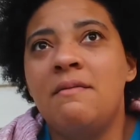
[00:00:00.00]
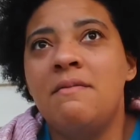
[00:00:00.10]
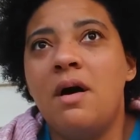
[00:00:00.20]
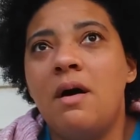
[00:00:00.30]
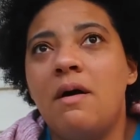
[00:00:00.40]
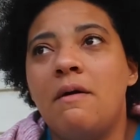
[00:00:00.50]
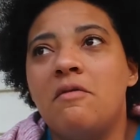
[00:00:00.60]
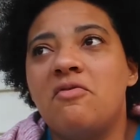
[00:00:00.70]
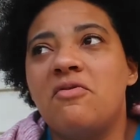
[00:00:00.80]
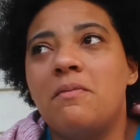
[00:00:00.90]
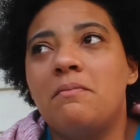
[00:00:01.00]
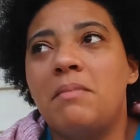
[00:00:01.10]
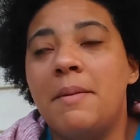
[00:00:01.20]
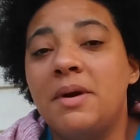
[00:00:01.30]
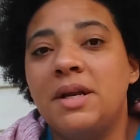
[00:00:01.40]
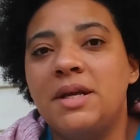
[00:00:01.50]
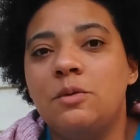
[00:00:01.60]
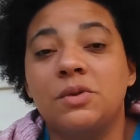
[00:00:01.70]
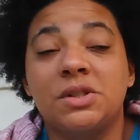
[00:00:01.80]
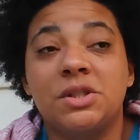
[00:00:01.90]
of my money
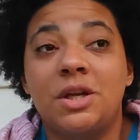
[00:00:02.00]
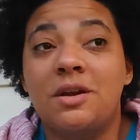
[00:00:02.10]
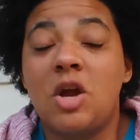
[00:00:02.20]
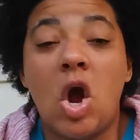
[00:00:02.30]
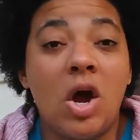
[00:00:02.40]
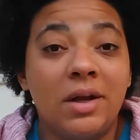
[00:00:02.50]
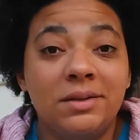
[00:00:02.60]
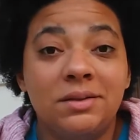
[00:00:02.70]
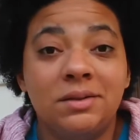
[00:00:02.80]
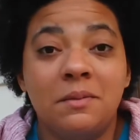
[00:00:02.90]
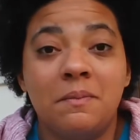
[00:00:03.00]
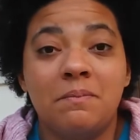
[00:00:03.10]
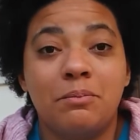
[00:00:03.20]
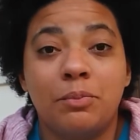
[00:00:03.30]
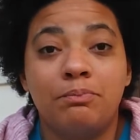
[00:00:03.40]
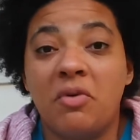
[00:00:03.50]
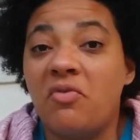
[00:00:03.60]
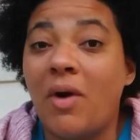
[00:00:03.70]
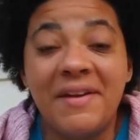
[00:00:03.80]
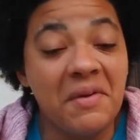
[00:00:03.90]
was gone
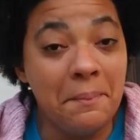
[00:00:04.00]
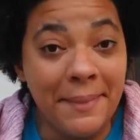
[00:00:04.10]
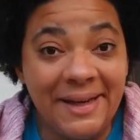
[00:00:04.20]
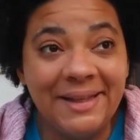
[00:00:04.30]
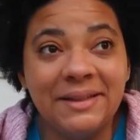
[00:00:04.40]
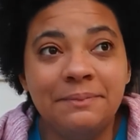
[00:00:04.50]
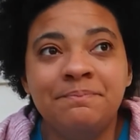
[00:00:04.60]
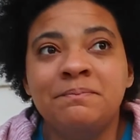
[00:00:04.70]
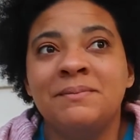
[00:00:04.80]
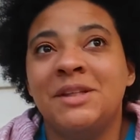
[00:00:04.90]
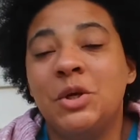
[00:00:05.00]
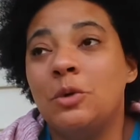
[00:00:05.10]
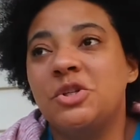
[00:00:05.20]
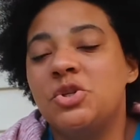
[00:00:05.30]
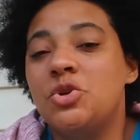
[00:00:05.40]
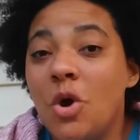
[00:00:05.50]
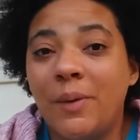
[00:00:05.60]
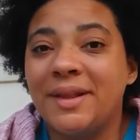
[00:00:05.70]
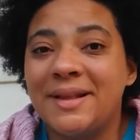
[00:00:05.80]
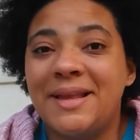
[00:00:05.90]
before I even made it. You know, just
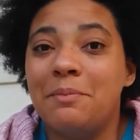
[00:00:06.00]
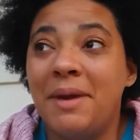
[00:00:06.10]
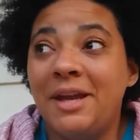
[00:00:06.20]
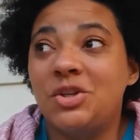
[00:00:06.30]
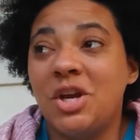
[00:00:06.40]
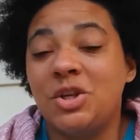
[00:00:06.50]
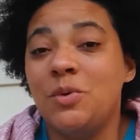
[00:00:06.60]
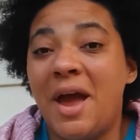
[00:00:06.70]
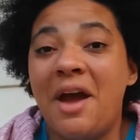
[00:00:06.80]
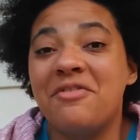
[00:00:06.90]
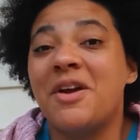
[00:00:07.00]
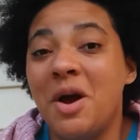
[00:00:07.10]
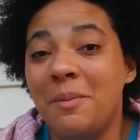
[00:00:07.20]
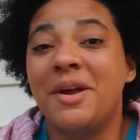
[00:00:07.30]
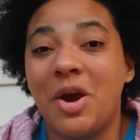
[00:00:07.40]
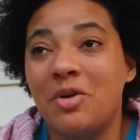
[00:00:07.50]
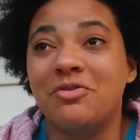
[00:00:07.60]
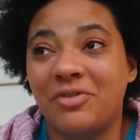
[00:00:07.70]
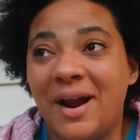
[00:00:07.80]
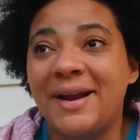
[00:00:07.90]
knowing that paycheck you have coming on
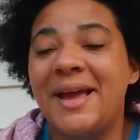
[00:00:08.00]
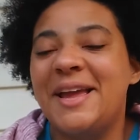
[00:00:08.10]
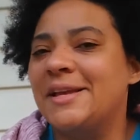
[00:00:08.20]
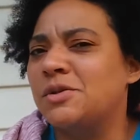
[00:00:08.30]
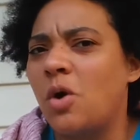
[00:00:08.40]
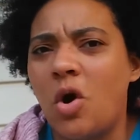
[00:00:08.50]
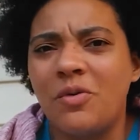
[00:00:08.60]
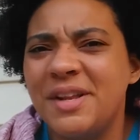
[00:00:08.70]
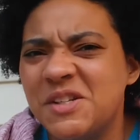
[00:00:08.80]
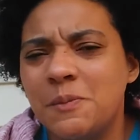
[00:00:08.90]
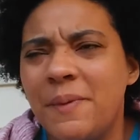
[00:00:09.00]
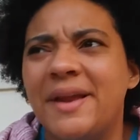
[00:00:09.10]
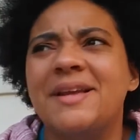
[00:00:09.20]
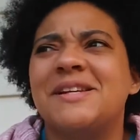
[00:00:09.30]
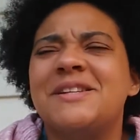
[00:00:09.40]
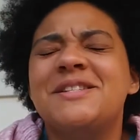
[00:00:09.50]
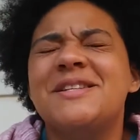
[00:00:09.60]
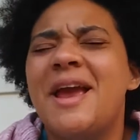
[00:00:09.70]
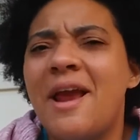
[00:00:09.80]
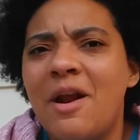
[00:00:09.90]
Friday is already spent is a
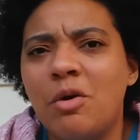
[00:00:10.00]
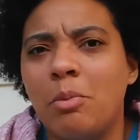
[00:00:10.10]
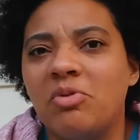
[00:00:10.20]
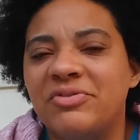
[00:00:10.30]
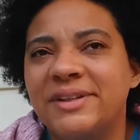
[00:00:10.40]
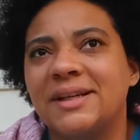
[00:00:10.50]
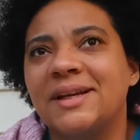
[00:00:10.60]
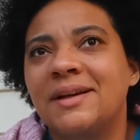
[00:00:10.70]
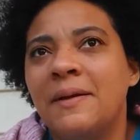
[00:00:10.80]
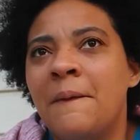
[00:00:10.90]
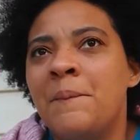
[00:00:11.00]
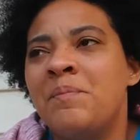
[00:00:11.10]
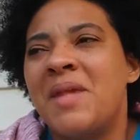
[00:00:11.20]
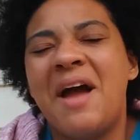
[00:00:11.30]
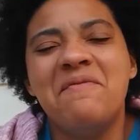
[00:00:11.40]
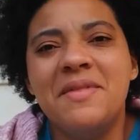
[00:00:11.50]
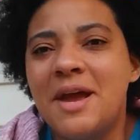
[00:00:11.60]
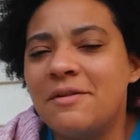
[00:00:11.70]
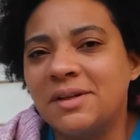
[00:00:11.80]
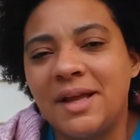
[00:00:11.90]
terrible feeling. I
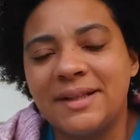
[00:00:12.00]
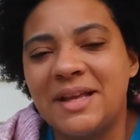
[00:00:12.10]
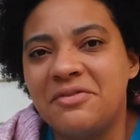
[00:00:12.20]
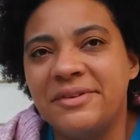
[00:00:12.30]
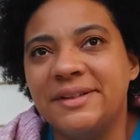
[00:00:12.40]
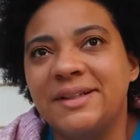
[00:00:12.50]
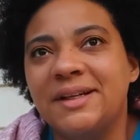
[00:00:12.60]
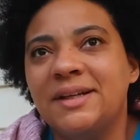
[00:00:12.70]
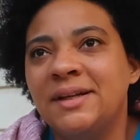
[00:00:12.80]
never liked that feeling.